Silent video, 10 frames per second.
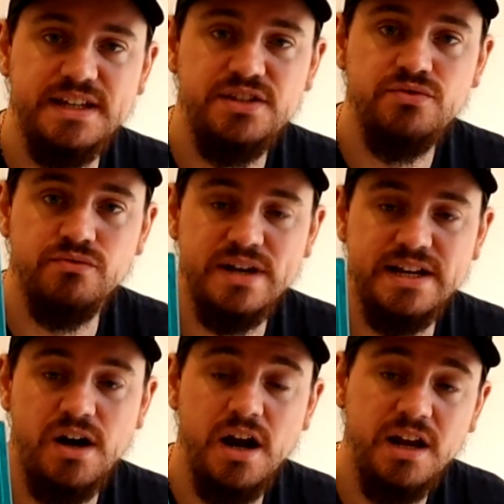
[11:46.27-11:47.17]
This is
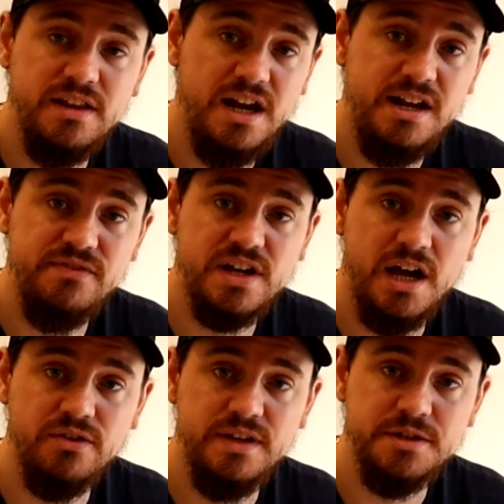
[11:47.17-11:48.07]
really nice. I love the
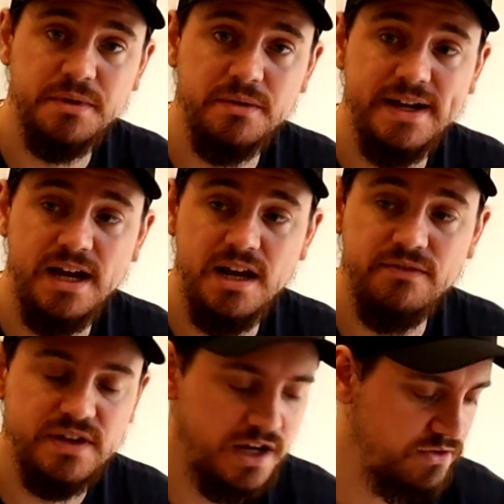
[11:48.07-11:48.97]
colour on this, by the way. I
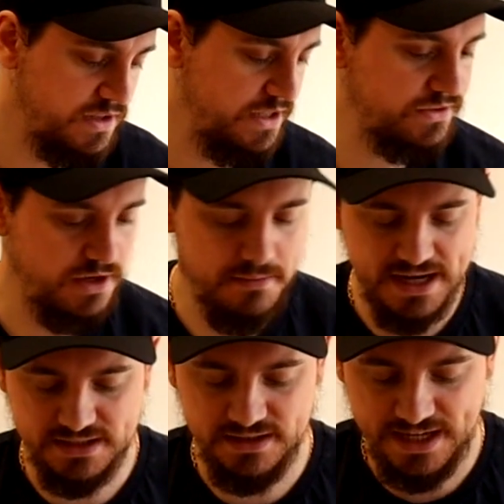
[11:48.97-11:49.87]
love the colour on this.
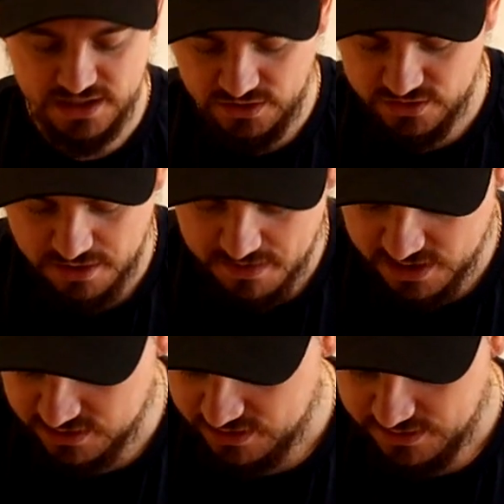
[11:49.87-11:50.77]
Amazing. Thank you so much.